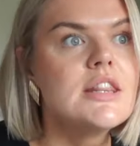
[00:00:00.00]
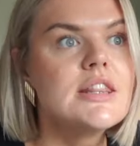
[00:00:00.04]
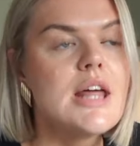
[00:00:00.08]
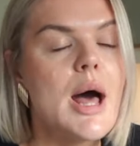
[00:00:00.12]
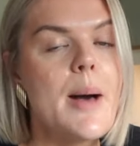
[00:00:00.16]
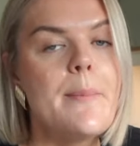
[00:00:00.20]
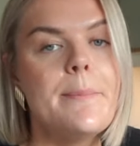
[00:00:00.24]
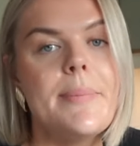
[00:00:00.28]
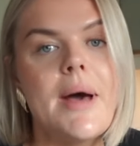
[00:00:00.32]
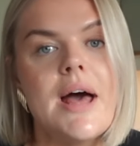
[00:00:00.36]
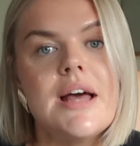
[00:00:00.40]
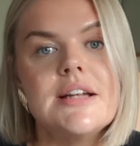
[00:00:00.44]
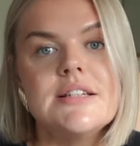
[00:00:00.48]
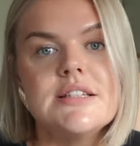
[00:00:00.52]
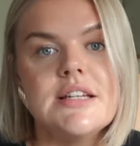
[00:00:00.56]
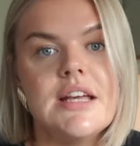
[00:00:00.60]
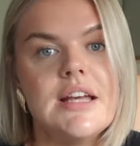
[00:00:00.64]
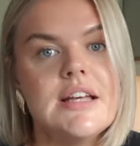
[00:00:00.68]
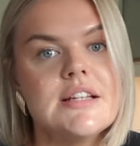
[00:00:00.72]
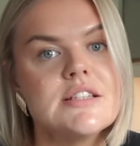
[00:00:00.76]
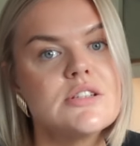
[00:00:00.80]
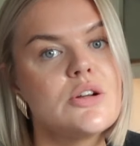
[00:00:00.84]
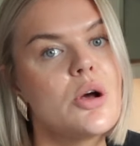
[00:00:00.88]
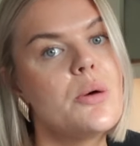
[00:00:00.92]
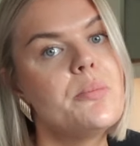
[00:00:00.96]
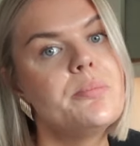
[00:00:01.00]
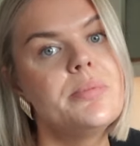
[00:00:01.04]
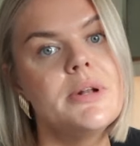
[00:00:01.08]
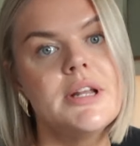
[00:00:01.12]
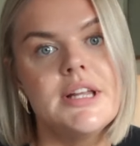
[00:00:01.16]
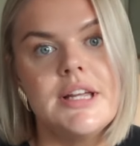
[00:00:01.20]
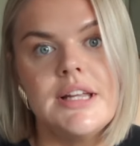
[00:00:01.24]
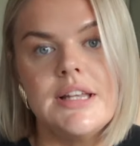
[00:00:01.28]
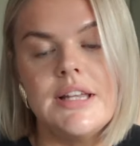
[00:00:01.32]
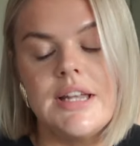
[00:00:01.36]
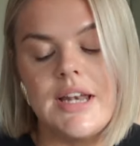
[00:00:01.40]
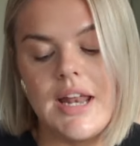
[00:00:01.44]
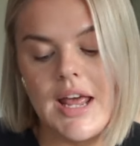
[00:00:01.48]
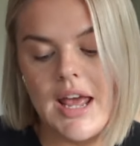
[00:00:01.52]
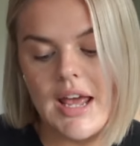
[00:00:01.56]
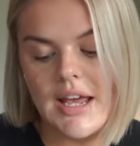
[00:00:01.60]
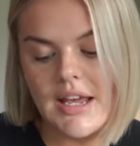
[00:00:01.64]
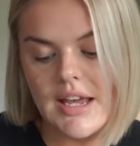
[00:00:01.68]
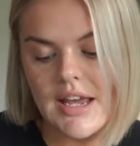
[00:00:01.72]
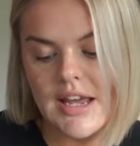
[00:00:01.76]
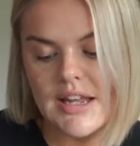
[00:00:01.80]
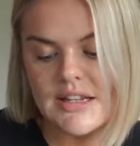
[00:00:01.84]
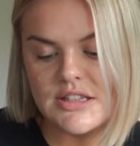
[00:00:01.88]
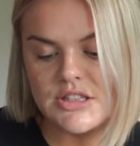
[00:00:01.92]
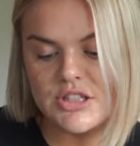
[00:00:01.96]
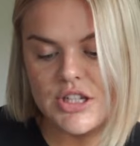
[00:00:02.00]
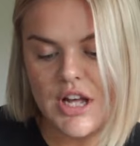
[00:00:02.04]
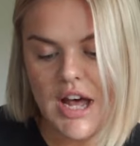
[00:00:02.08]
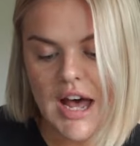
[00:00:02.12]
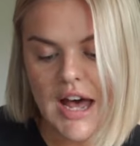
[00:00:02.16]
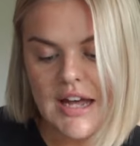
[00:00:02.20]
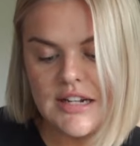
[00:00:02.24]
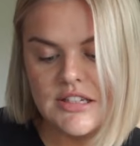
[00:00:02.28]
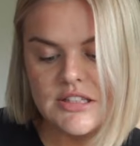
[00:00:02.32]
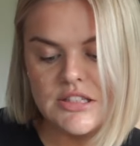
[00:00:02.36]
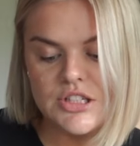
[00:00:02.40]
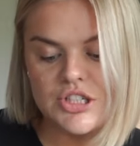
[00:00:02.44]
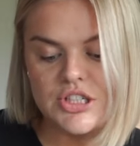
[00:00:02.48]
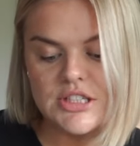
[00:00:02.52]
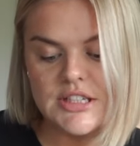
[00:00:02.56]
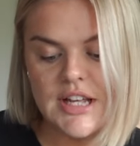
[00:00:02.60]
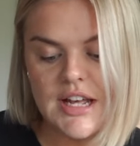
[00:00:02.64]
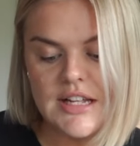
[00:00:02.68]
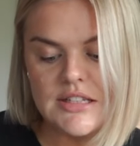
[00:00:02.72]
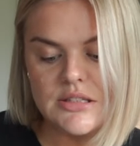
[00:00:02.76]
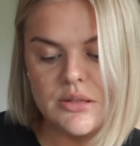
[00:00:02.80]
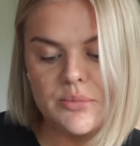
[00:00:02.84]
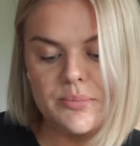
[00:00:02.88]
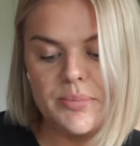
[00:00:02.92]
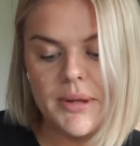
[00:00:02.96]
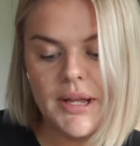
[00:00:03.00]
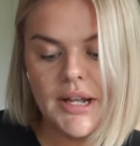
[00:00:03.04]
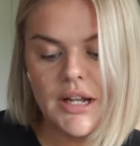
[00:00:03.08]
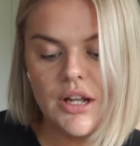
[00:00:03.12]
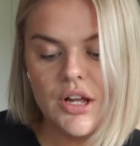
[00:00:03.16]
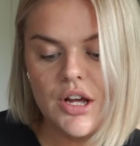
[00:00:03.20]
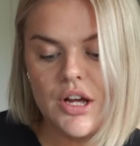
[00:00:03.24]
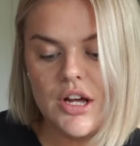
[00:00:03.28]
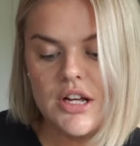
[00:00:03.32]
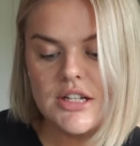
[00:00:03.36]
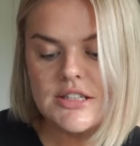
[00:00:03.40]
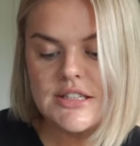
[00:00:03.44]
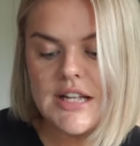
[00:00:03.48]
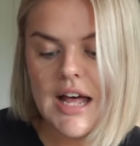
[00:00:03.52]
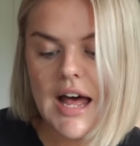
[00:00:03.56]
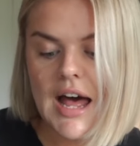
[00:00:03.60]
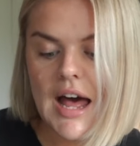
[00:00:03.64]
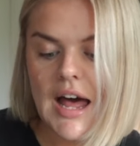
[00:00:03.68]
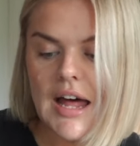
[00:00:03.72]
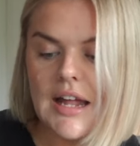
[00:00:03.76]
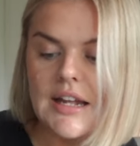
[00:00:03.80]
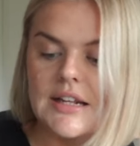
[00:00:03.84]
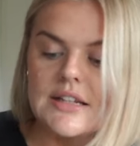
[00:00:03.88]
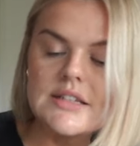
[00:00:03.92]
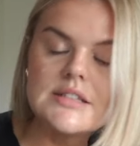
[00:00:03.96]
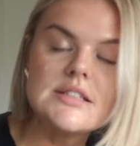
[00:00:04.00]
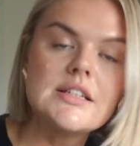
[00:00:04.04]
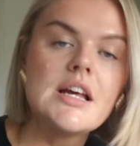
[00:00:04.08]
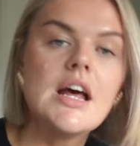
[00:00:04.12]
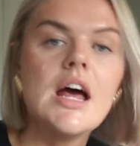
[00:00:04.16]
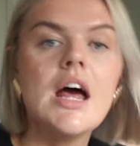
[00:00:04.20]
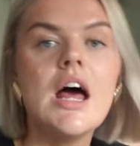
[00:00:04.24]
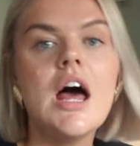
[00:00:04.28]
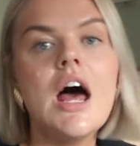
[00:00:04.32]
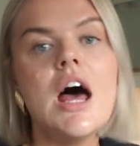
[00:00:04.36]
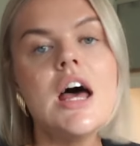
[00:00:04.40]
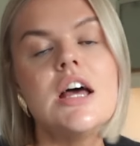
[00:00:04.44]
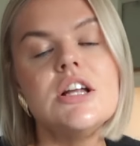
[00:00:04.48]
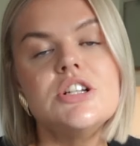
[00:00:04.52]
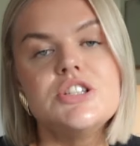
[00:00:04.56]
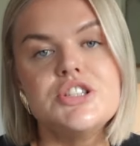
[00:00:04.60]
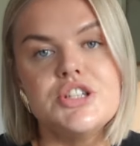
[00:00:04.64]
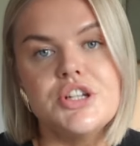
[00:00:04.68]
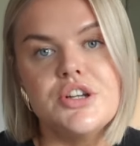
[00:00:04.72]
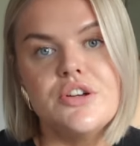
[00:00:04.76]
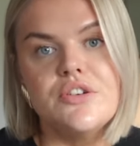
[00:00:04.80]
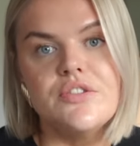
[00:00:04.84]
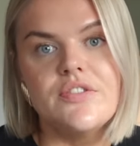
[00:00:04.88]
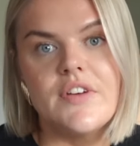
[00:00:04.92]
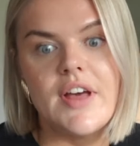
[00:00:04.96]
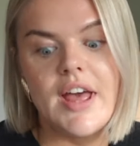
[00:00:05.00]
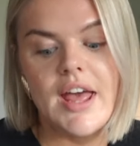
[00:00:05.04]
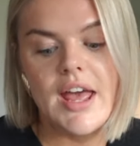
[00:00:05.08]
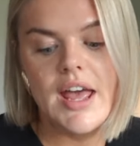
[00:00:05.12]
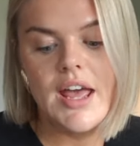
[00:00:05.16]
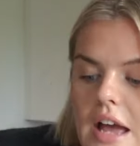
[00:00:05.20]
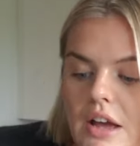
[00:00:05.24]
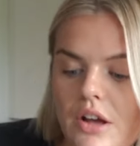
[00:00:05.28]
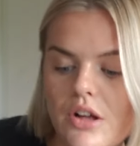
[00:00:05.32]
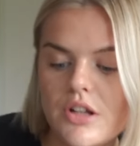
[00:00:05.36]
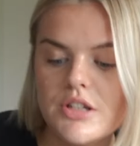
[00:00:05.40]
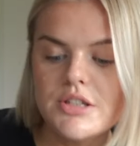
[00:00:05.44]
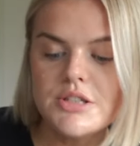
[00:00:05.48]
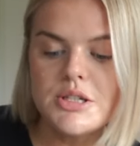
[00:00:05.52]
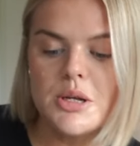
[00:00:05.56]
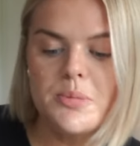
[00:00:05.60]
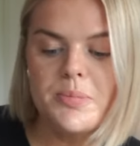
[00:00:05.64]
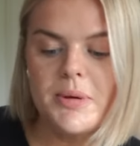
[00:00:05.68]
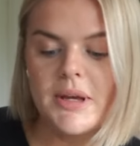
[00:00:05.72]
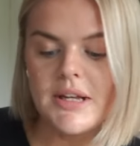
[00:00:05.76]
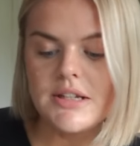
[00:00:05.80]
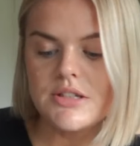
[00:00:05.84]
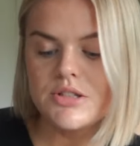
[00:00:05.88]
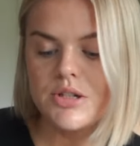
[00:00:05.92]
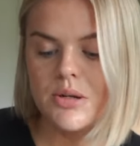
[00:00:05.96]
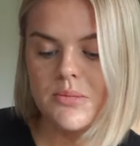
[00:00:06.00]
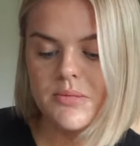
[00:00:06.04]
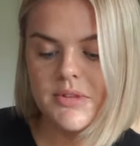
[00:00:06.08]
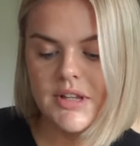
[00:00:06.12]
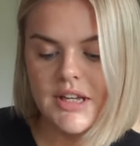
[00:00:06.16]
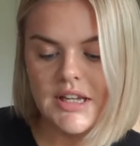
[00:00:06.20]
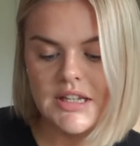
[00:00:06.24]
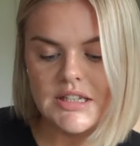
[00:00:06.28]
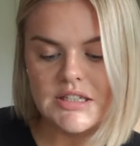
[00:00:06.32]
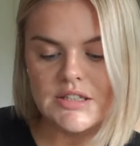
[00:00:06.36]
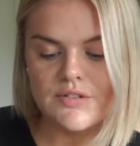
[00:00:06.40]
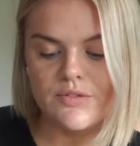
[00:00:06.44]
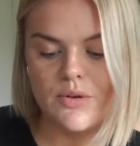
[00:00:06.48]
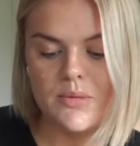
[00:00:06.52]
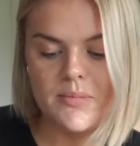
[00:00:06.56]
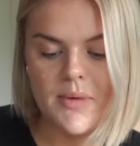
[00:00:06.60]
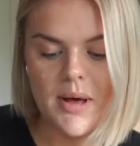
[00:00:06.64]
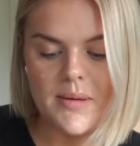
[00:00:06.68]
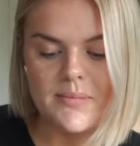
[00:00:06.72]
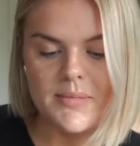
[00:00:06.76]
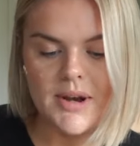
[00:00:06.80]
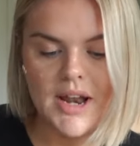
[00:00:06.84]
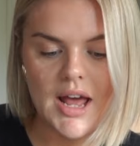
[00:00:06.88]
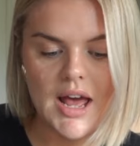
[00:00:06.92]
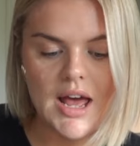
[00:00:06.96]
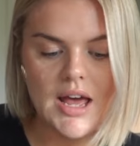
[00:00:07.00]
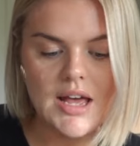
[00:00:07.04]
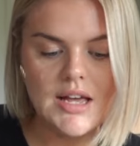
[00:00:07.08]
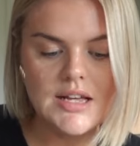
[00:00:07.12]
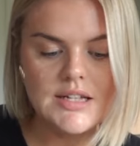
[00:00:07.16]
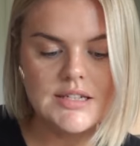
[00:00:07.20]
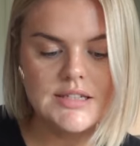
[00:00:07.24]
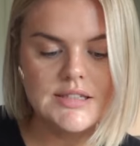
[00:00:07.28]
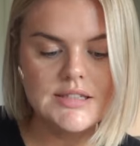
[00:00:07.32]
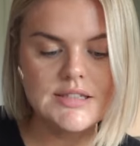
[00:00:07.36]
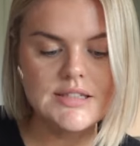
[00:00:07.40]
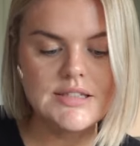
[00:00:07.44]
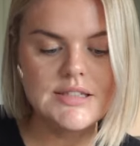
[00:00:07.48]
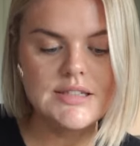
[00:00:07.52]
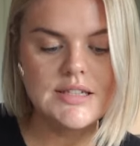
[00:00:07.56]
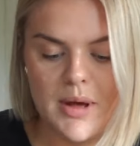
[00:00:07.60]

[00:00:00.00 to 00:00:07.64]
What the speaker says: That bed is completely naked. So I had to just get some pillows and a duvet. I also picked up these from M&S.